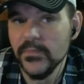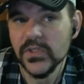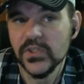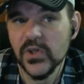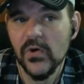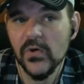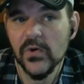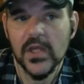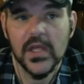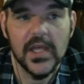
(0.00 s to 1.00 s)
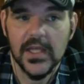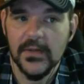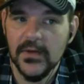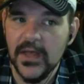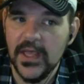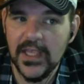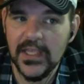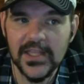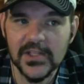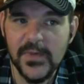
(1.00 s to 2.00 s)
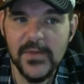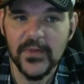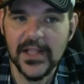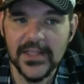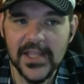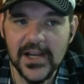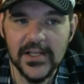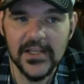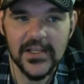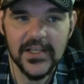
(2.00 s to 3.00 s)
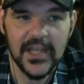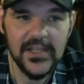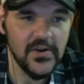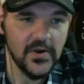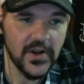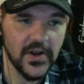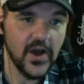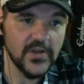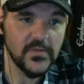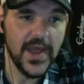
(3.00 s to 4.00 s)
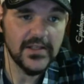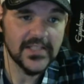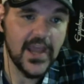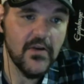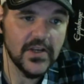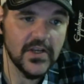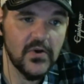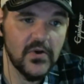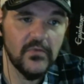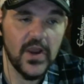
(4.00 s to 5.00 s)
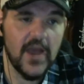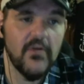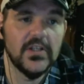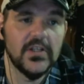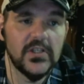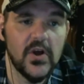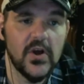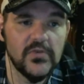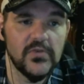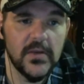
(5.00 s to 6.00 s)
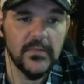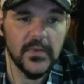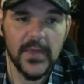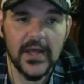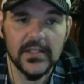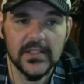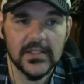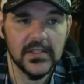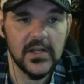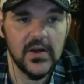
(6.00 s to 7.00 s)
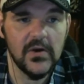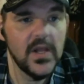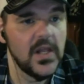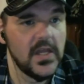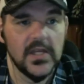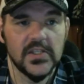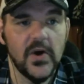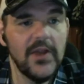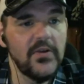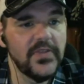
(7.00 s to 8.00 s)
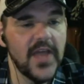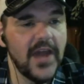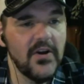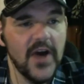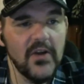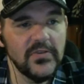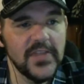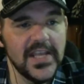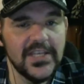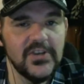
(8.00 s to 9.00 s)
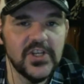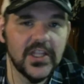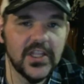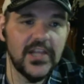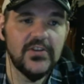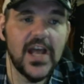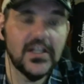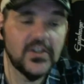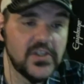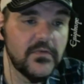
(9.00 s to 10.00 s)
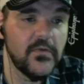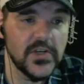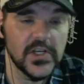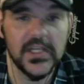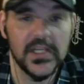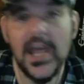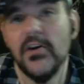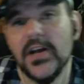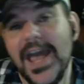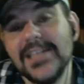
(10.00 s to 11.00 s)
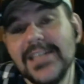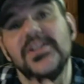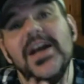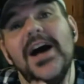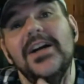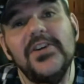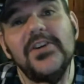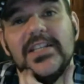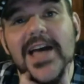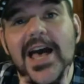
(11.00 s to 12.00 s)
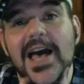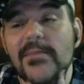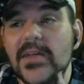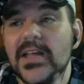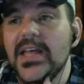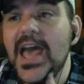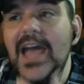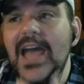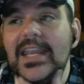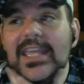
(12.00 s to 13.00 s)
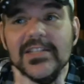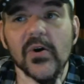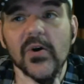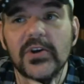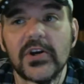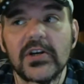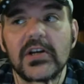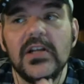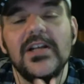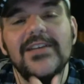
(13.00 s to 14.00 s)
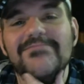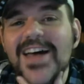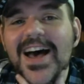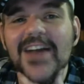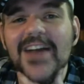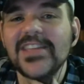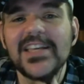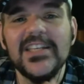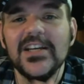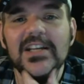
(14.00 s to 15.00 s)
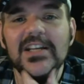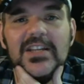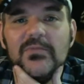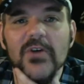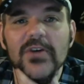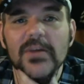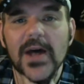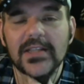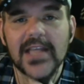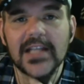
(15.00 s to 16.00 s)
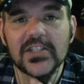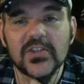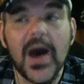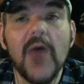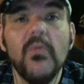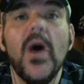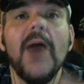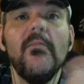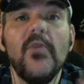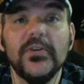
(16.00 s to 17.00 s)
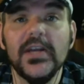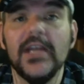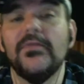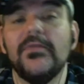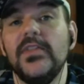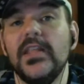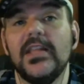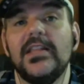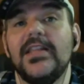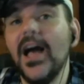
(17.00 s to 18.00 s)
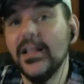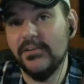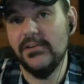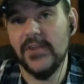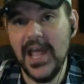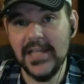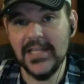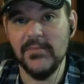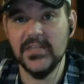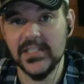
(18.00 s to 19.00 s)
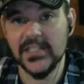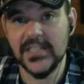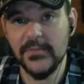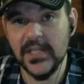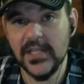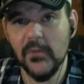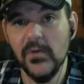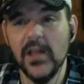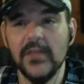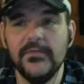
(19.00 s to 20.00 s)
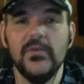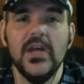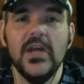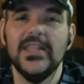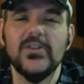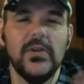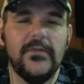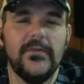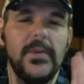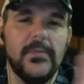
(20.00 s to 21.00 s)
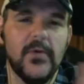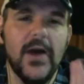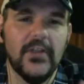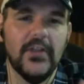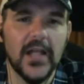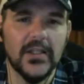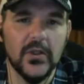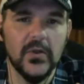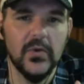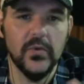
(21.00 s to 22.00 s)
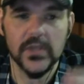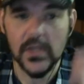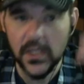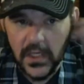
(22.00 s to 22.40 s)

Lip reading: So there's people out there on 100 pounds. Like Erica's lost 100 something pounds. So I don't think you should let your doctor, because unfortunately Erica asked her doctor at the time, and he told her, no, I don't think you're gonna worry about that. So I'm wondering if the doctor even had that misconception that, well, that's only for people who have a lot to lose.